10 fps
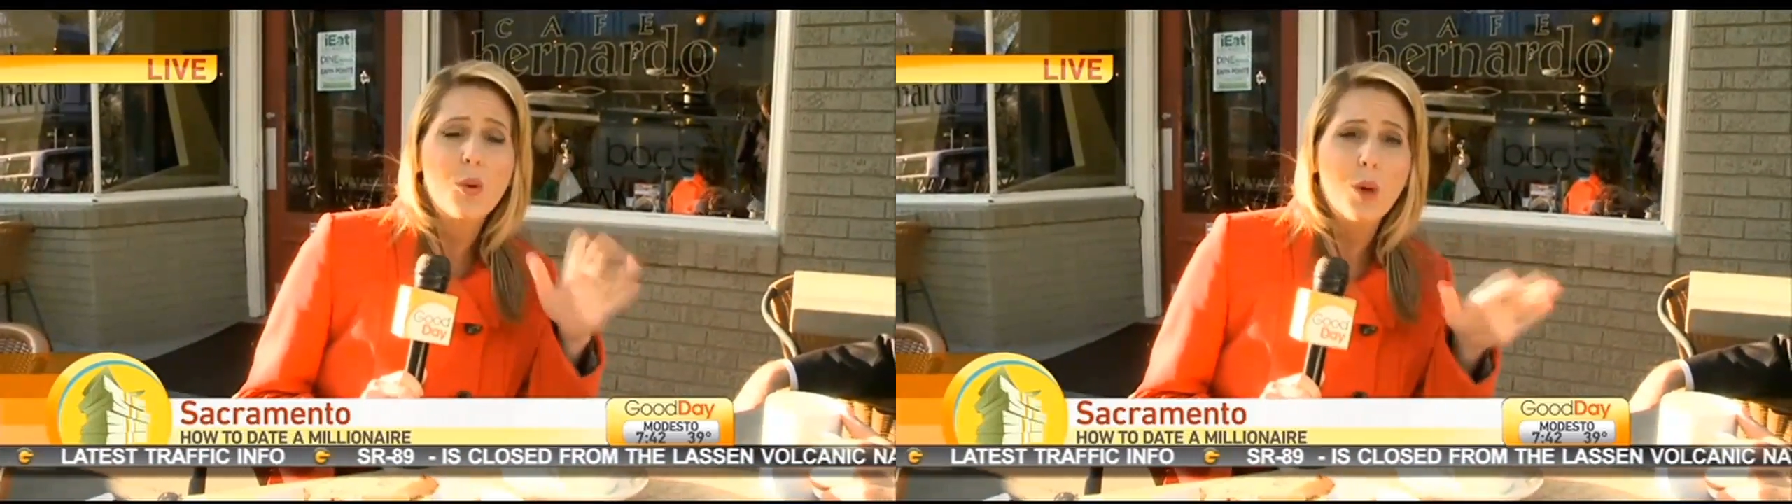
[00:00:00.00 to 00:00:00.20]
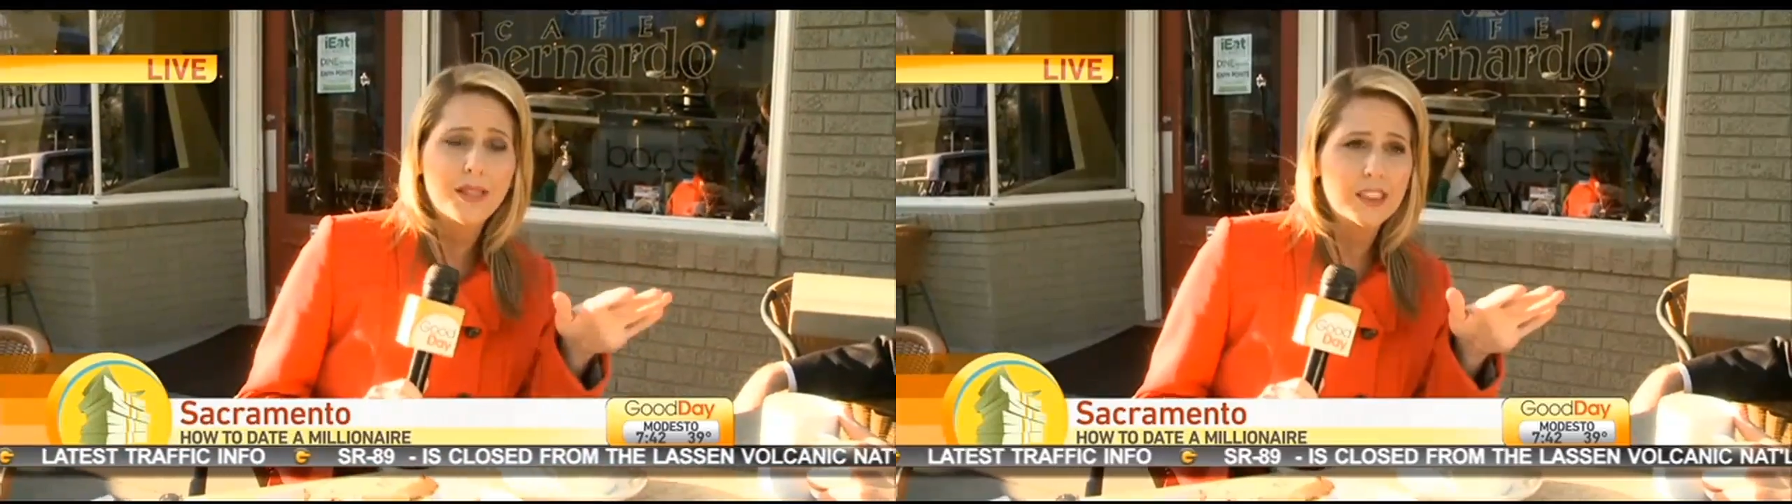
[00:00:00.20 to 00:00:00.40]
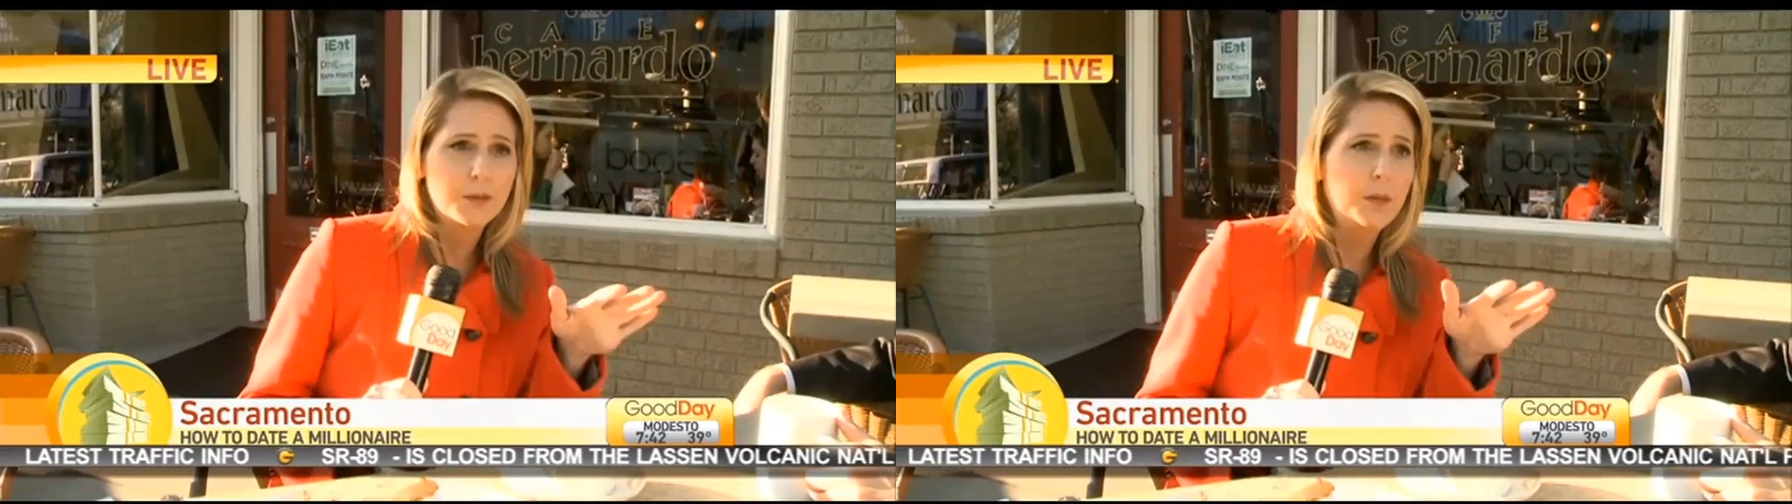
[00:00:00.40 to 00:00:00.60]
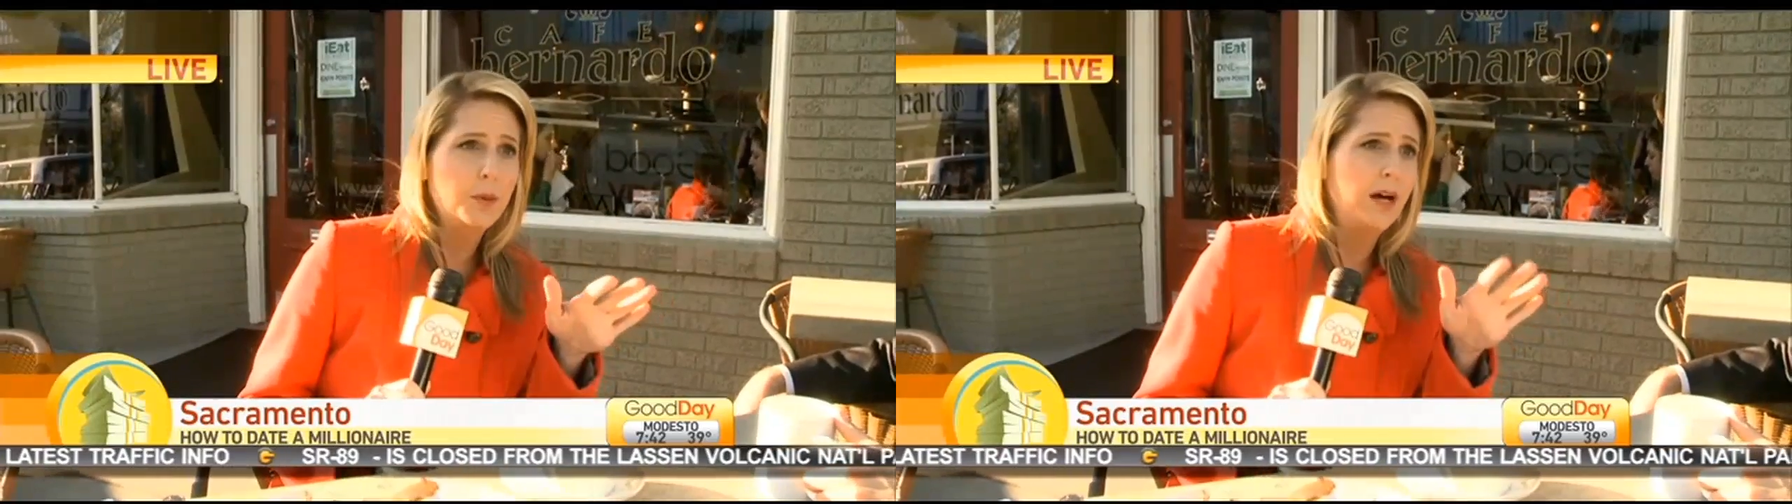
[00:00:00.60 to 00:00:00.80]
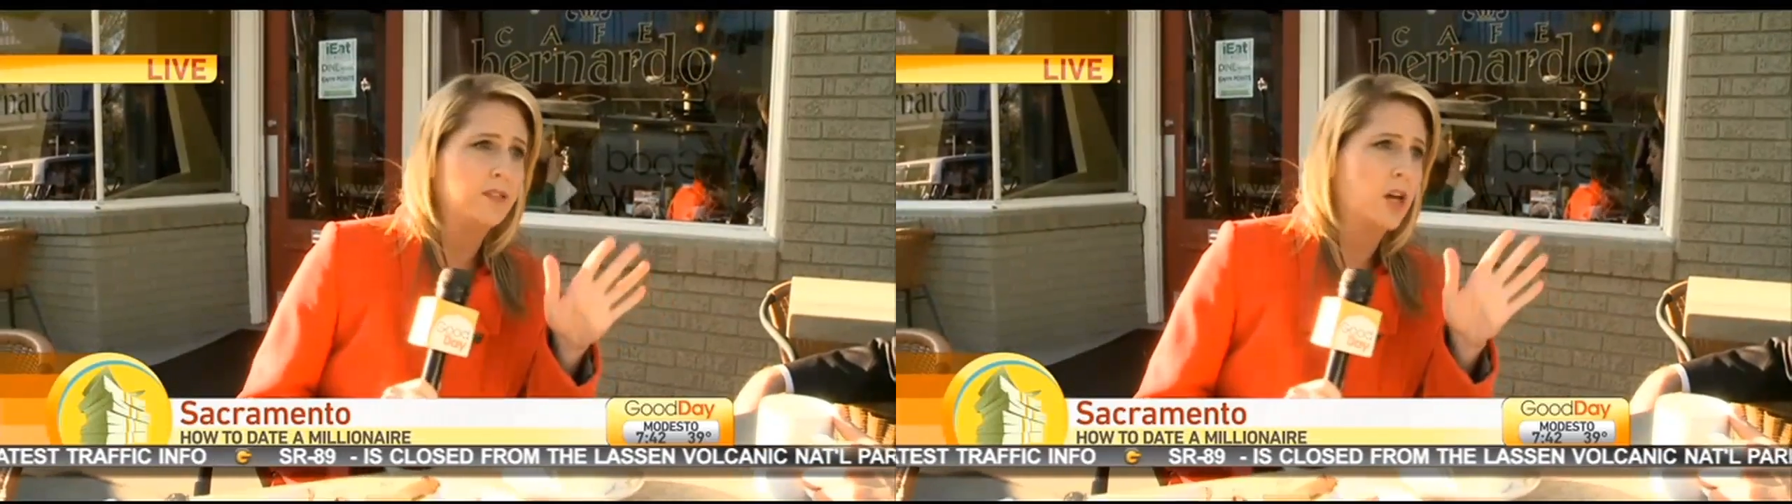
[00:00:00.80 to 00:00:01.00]
what these
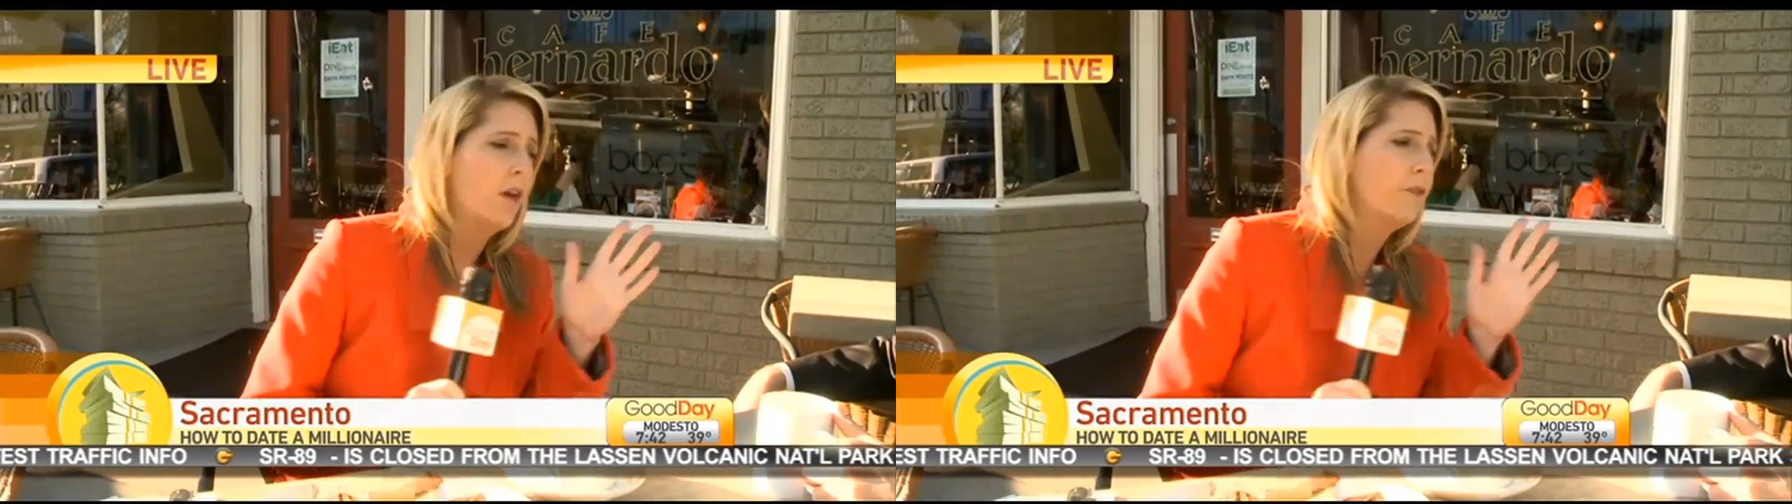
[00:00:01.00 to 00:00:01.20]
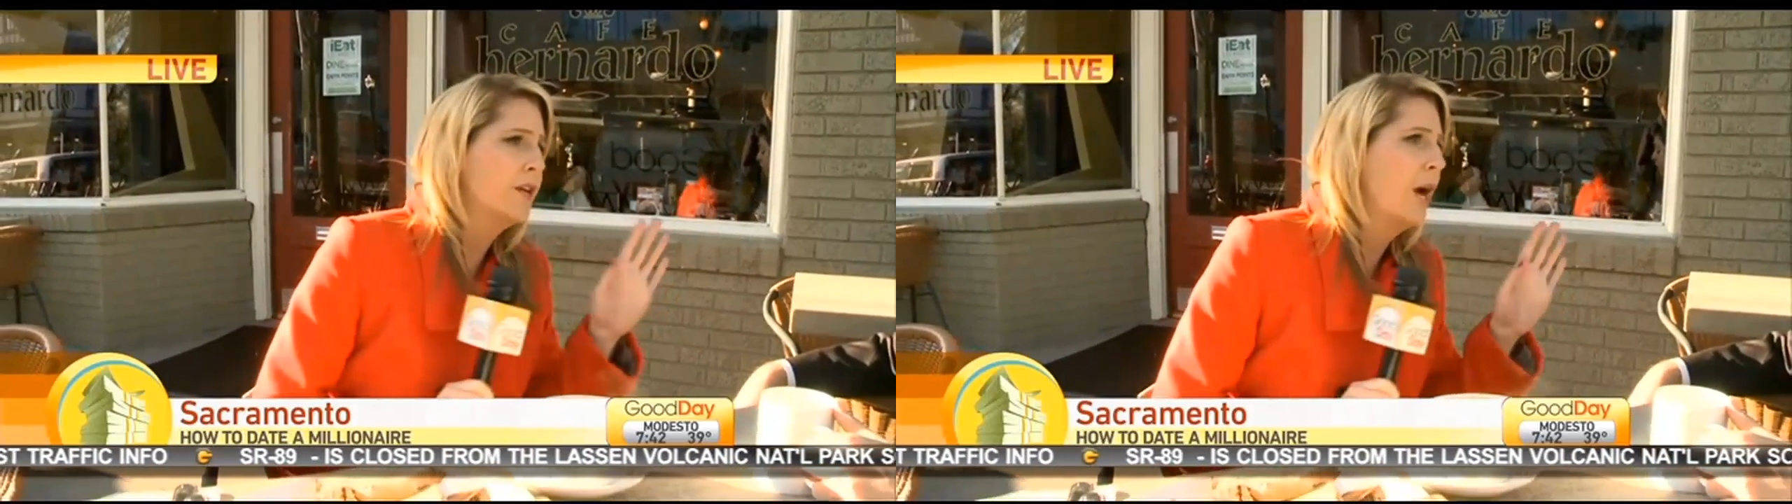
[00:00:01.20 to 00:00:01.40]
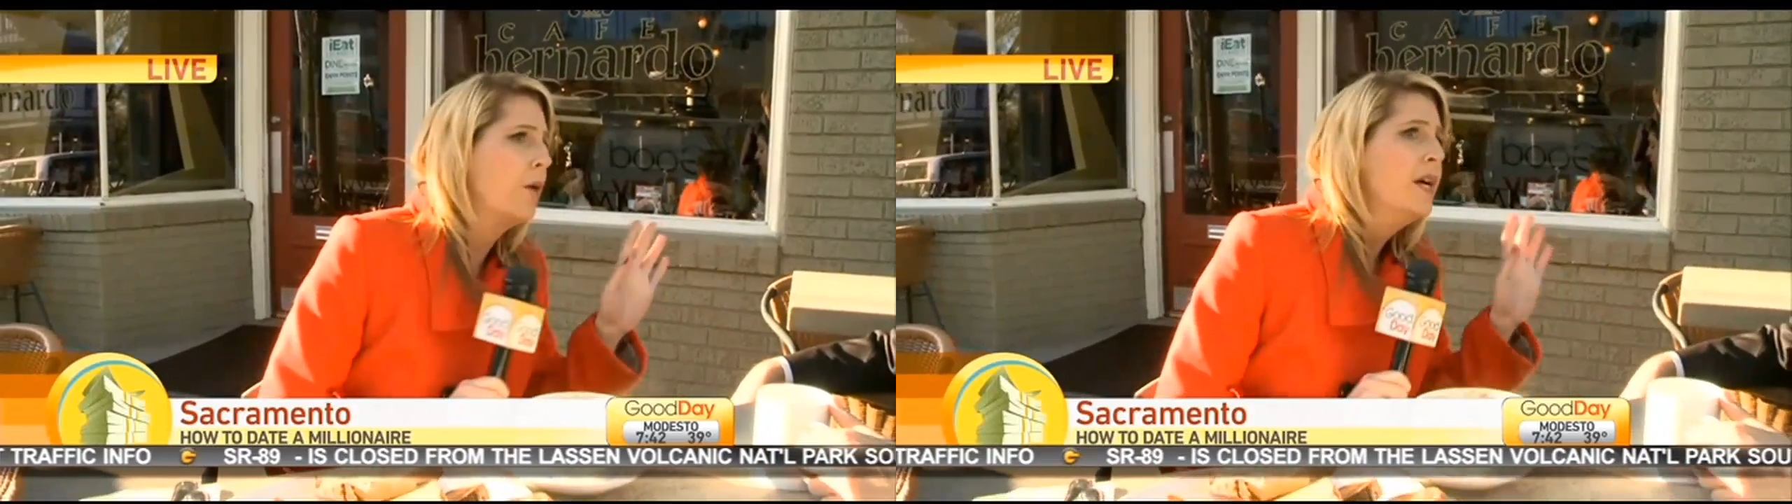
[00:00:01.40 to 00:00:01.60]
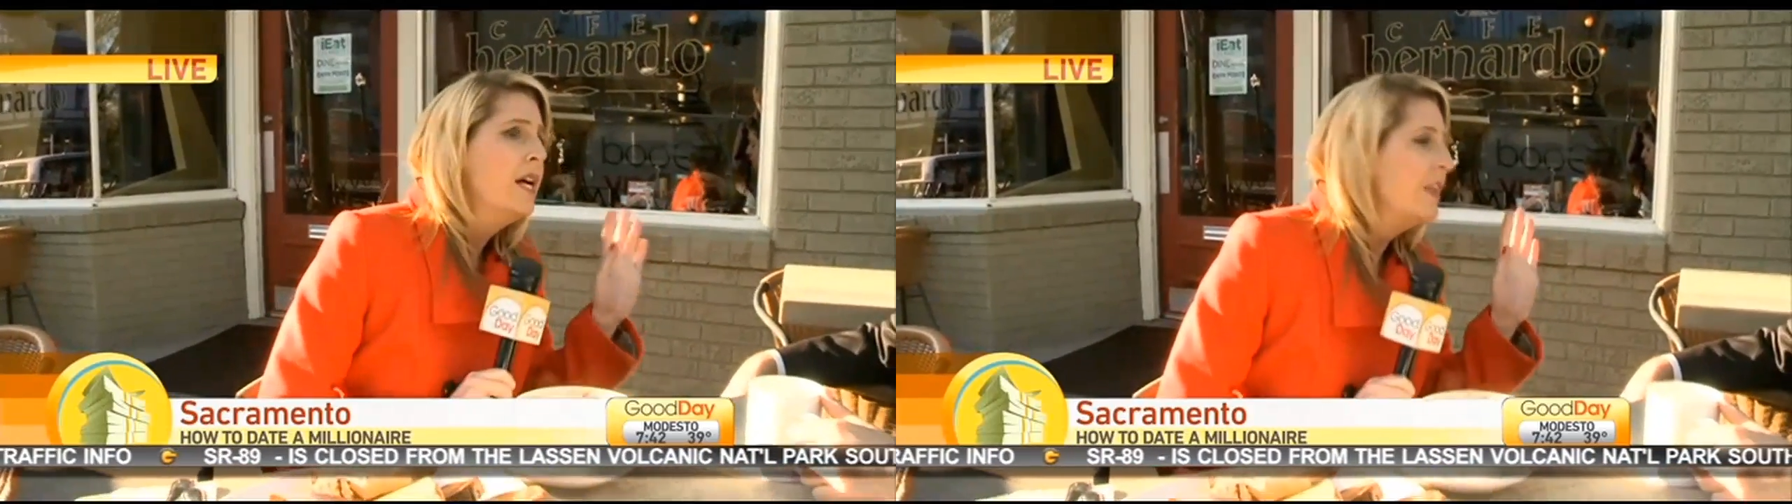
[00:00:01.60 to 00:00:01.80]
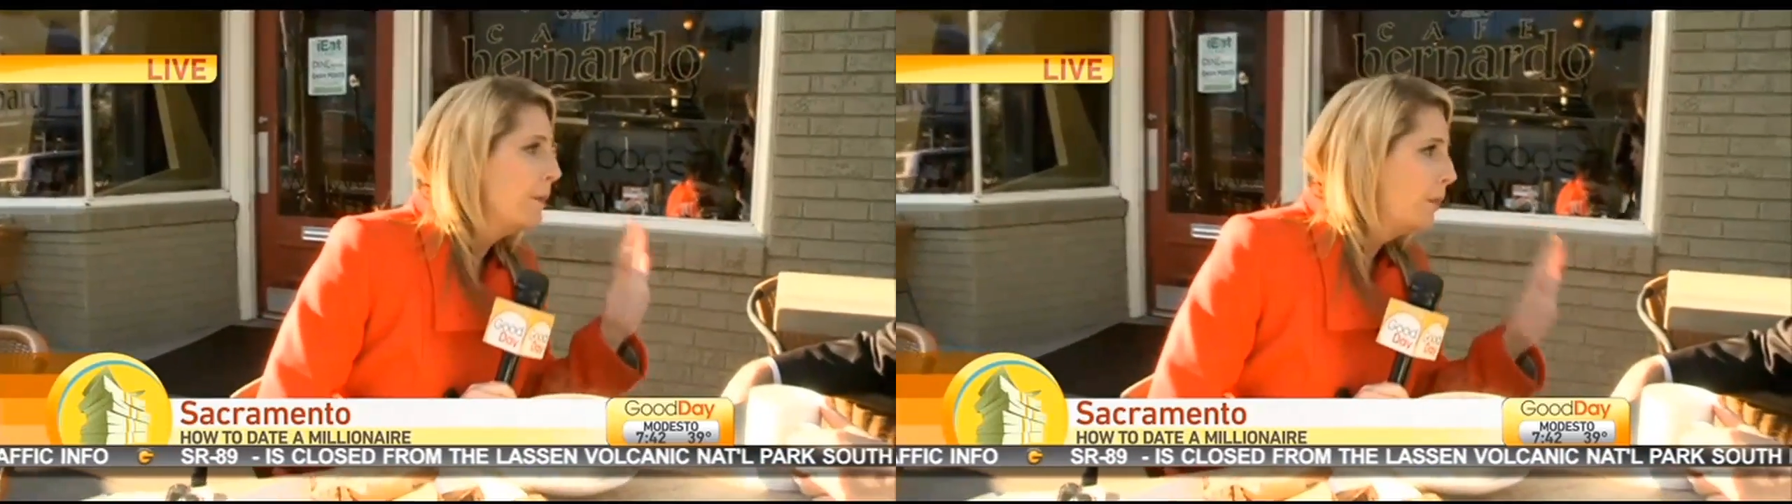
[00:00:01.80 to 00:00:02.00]
people have to offer. Now,
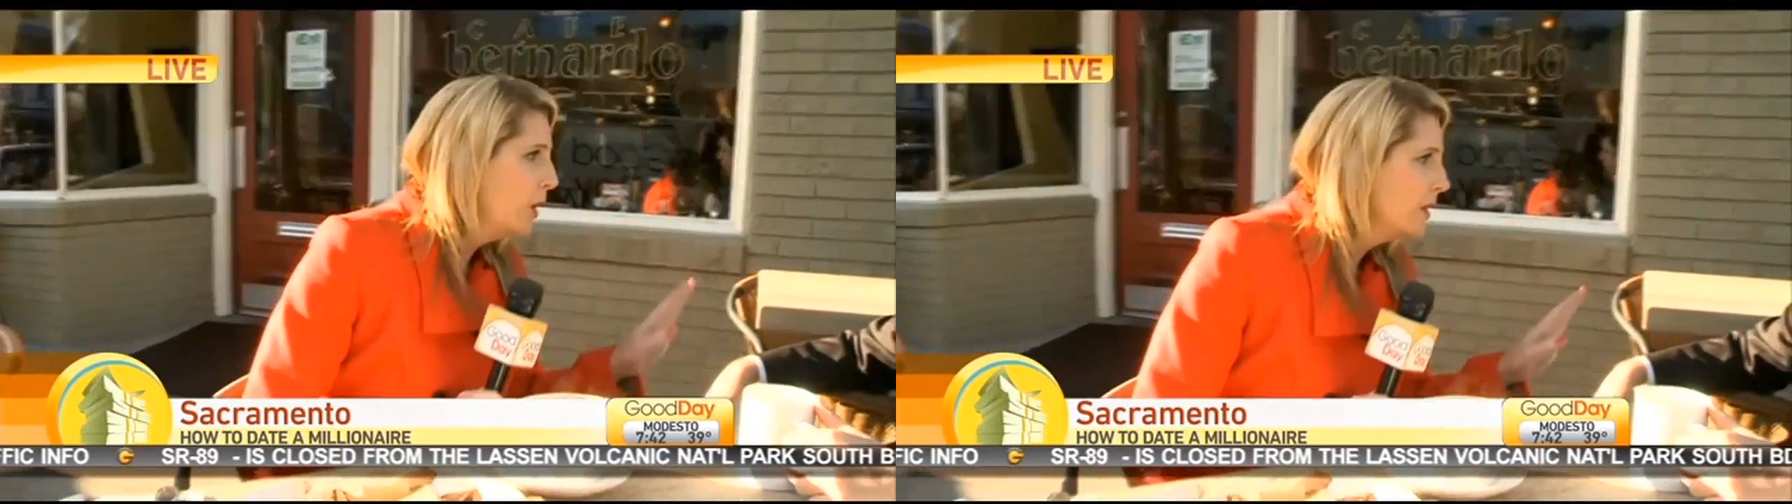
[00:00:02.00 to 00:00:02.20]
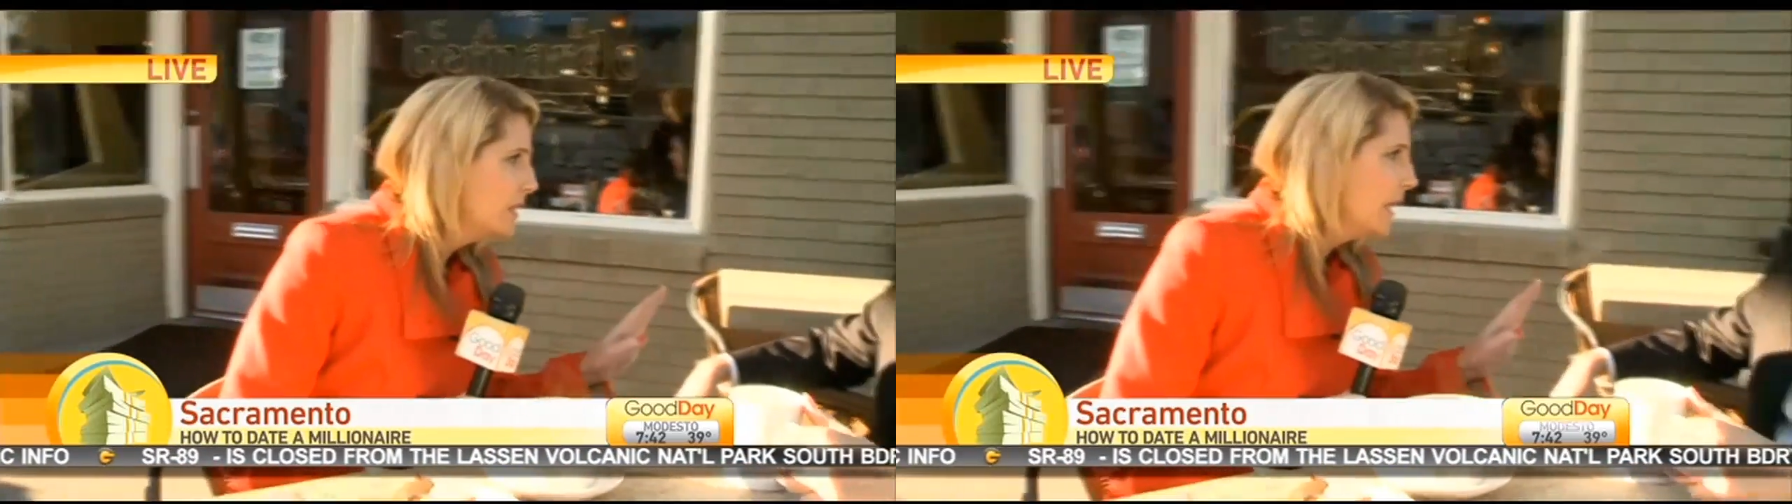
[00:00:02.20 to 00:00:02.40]
they put